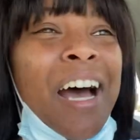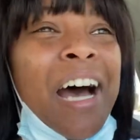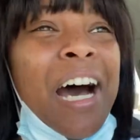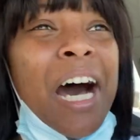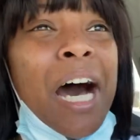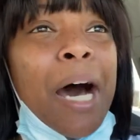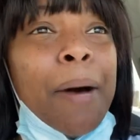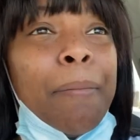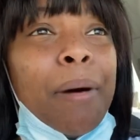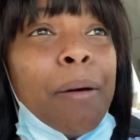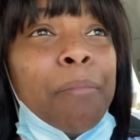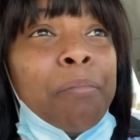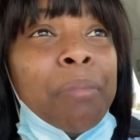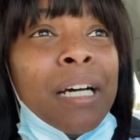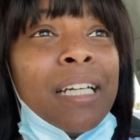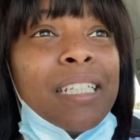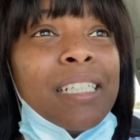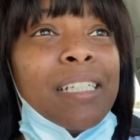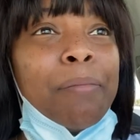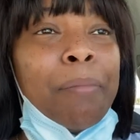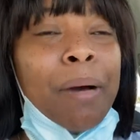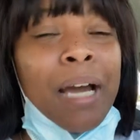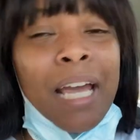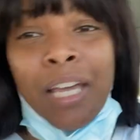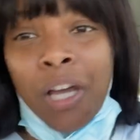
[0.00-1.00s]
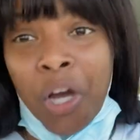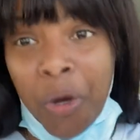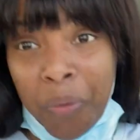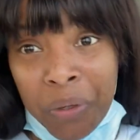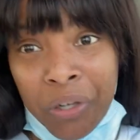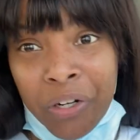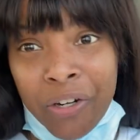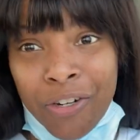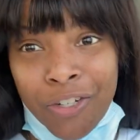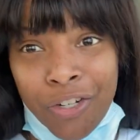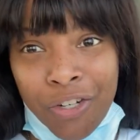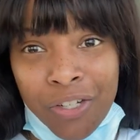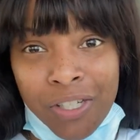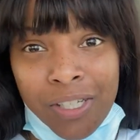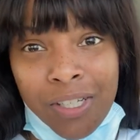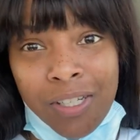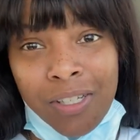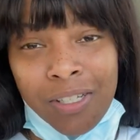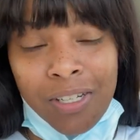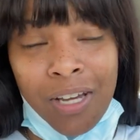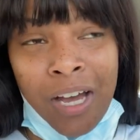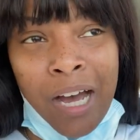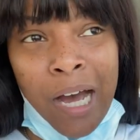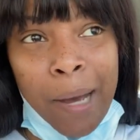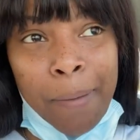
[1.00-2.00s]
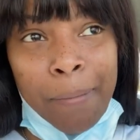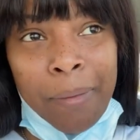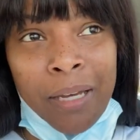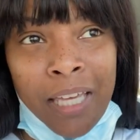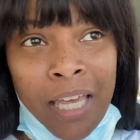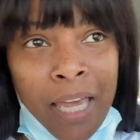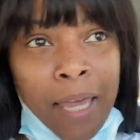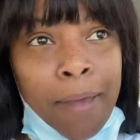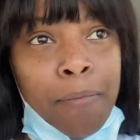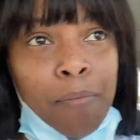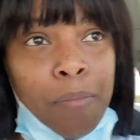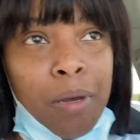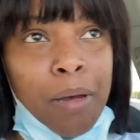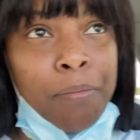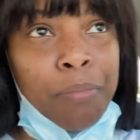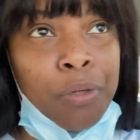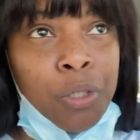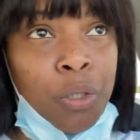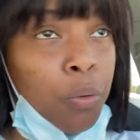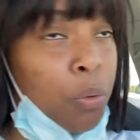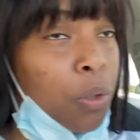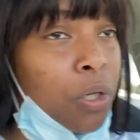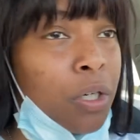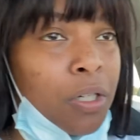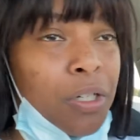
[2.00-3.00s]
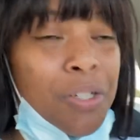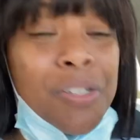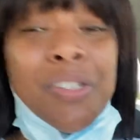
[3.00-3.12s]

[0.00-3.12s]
but my coworker just came to work,